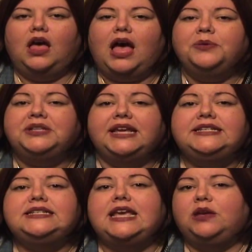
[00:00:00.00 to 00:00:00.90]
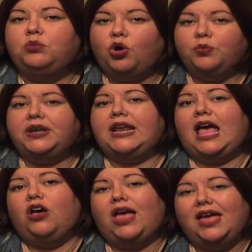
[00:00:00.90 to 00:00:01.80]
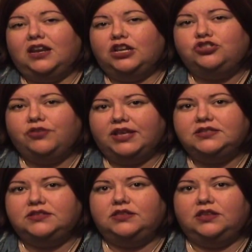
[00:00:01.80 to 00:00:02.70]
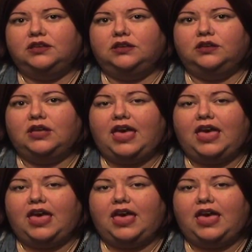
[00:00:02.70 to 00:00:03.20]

I would like to take a moment now and address the